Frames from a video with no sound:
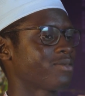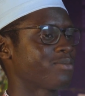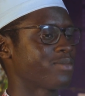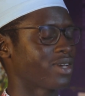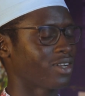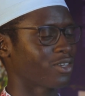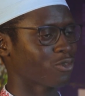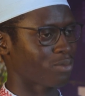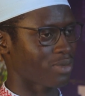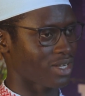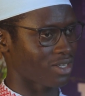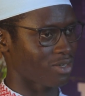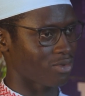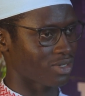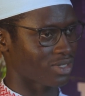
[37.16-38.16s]
may Allah
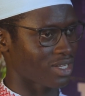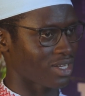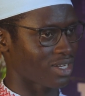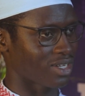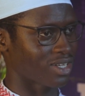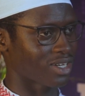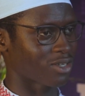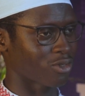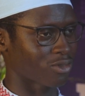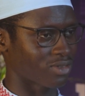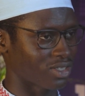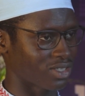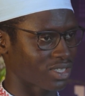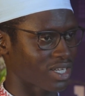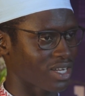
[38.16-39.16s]
subhanahu wa ta'ala grant us
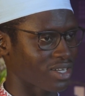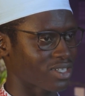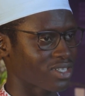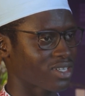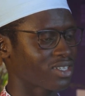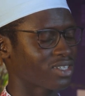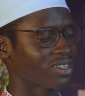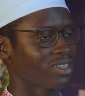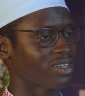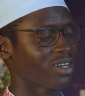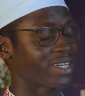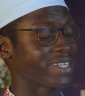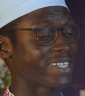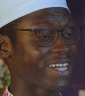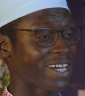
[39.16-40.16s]
the strength
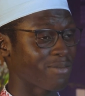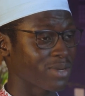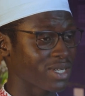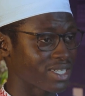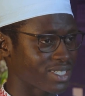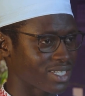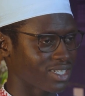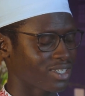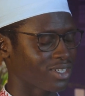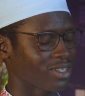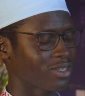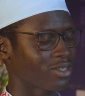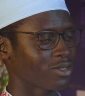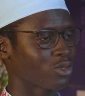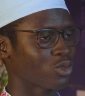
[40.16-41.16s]
and the ability
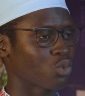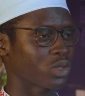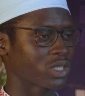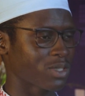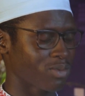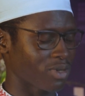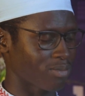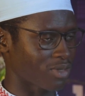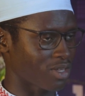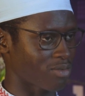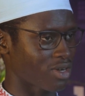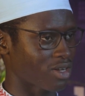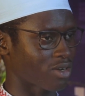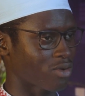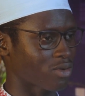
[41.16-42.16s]
to worship Him
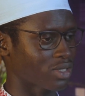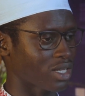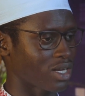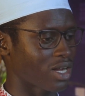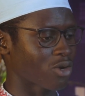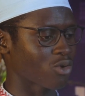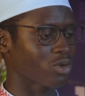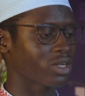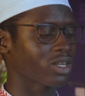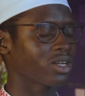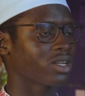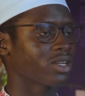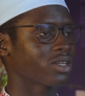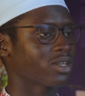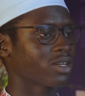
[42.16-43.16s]
tabarak wa ta'ala
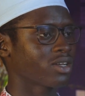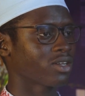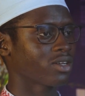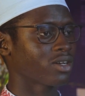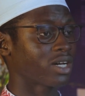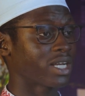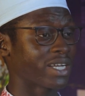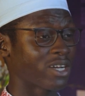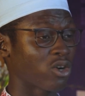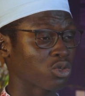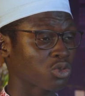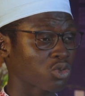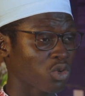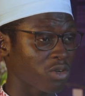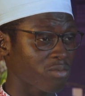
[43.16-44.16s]
accordingly. And
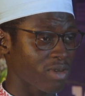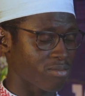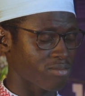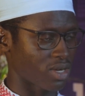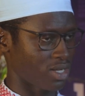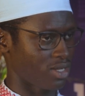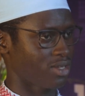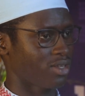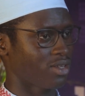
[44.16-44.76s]
also remember,